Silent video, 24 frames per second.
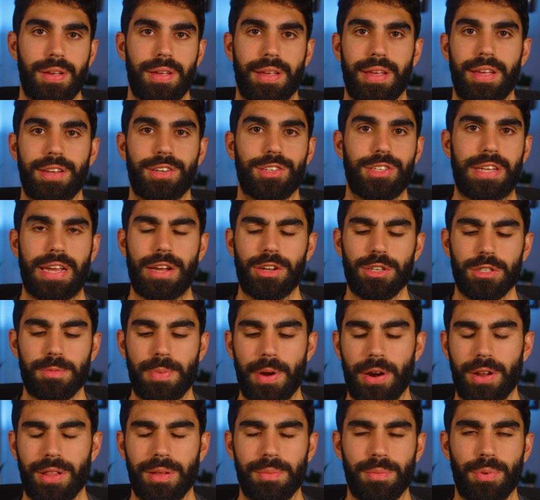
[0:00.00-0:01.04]
It sounds
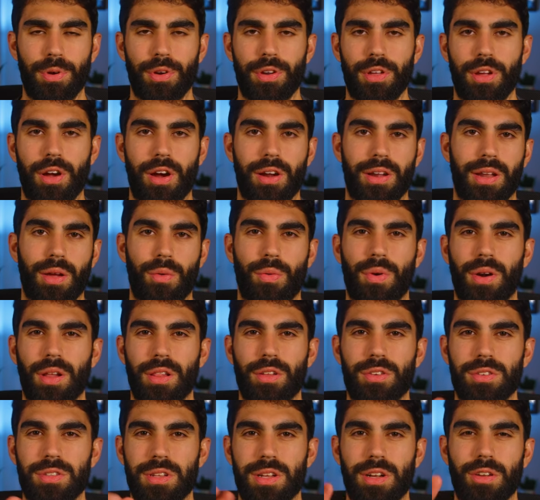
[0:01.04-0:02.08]
better than putting on like one of
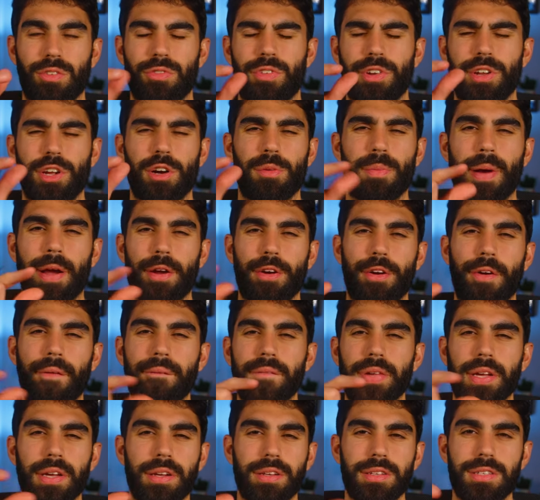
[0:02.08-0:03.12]
those little video micro
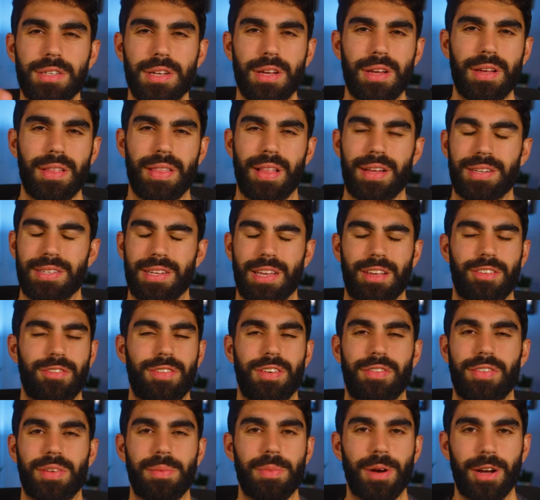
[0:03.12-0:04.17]
things. That's like
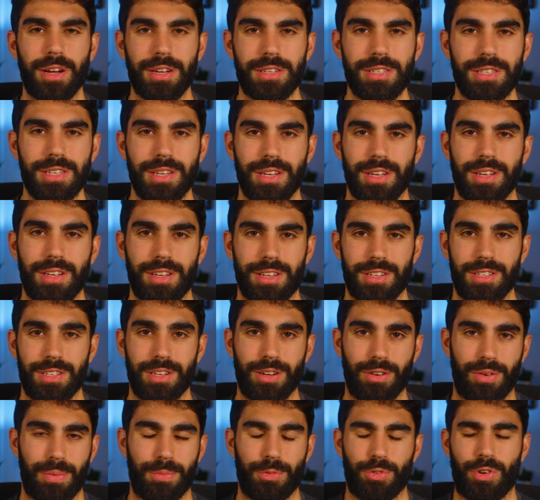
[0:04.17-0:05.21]
50 bucks
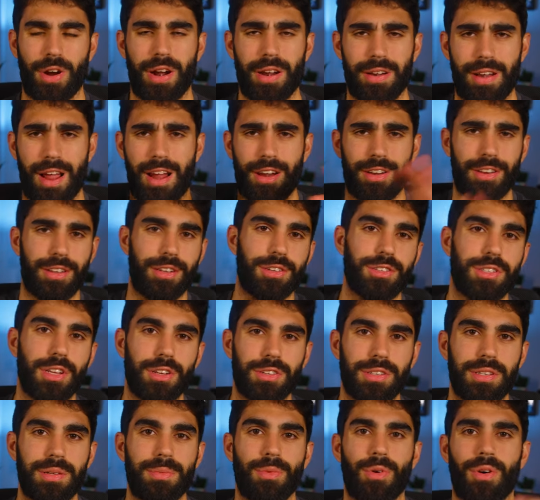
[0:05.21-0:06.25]
so I'm trying not to use
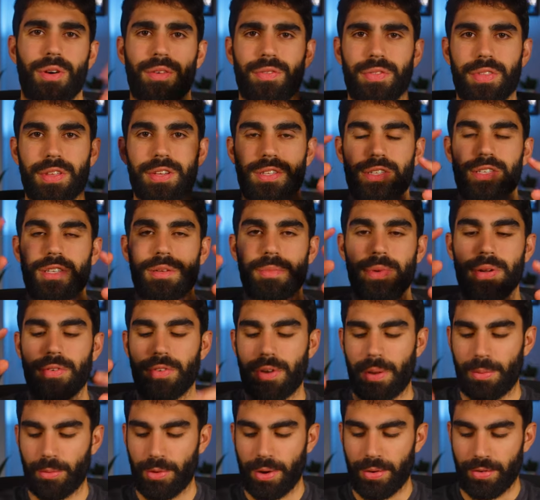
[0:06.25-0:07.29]
those anymore. This is a bit of
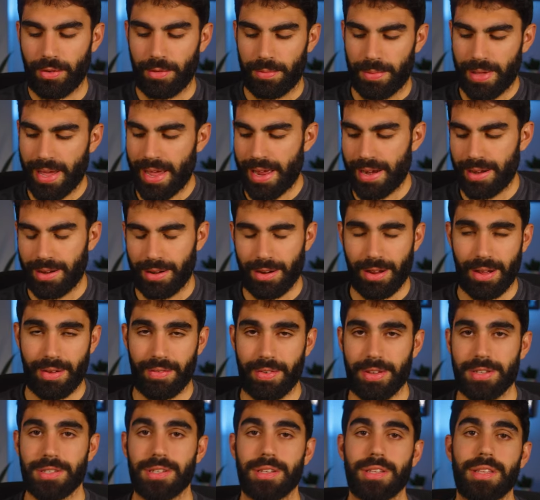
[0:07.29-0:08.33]
an upgrade from that, and
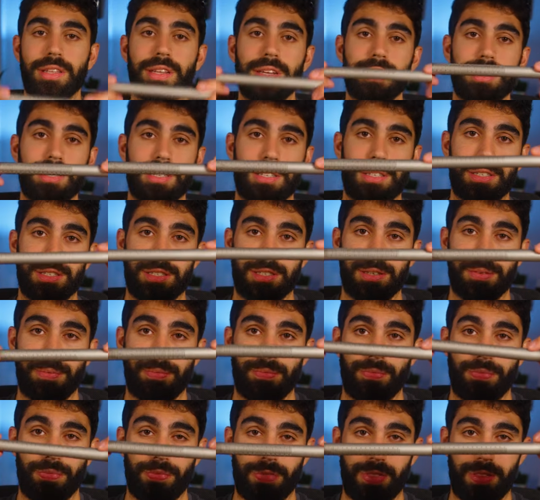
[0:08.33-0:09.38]
obviously this is
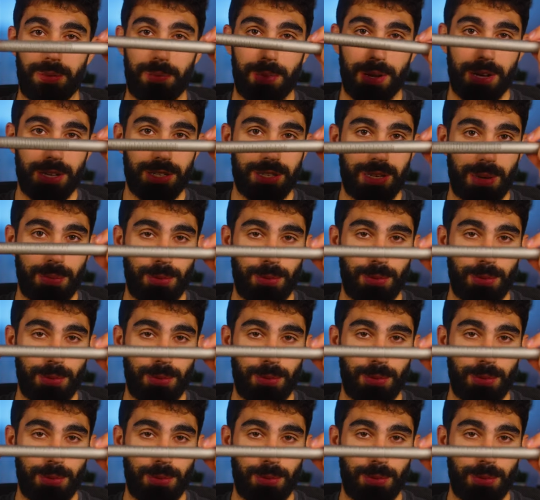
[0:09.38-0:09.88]
the biggest